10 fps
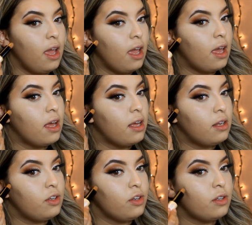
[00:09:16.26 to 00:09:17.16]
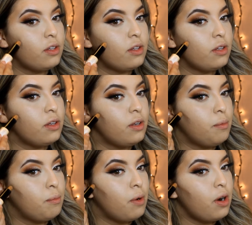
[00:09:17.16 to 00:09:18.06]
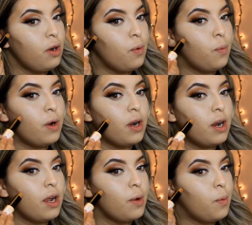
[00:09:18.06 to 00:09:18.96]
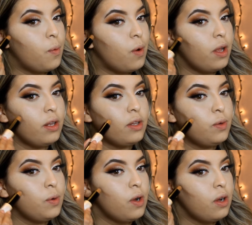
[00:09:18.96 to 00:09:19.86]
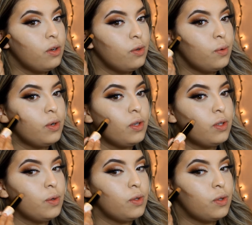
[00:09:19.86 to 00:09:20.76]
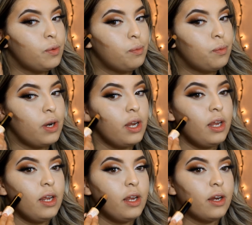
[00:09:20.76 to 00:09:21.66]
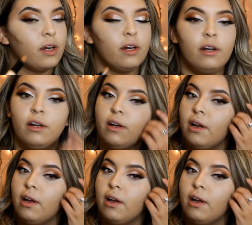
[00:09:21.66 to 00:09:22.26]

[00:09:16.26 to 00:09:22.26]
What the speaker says: and just mark where I want to contour. So it's right here,